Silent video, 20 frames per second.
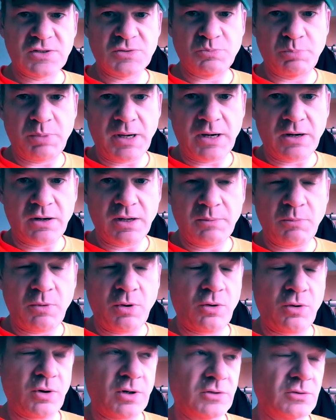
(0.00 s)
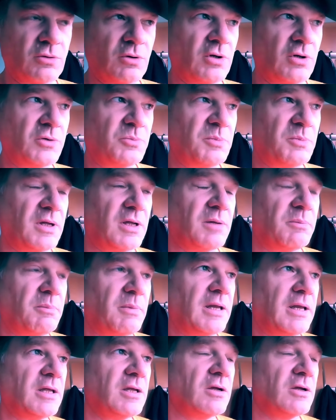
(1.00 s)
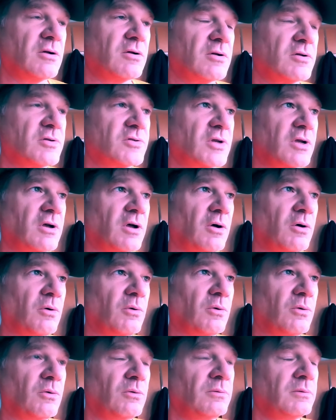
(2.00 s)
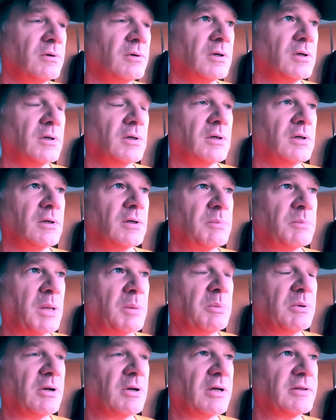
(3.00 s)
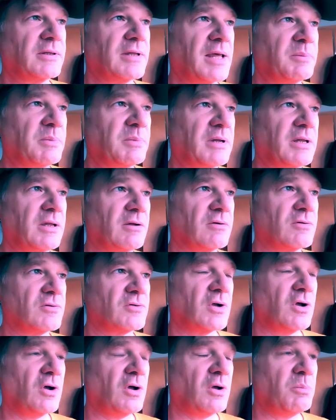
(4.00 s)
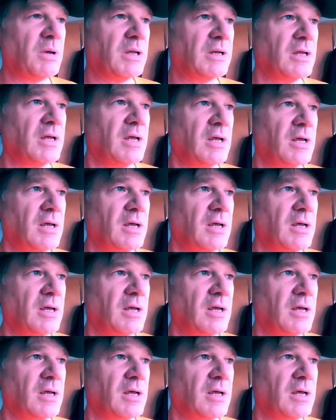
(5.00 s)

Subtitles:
Barrymore told me many years ago, maybe not that many years ago, but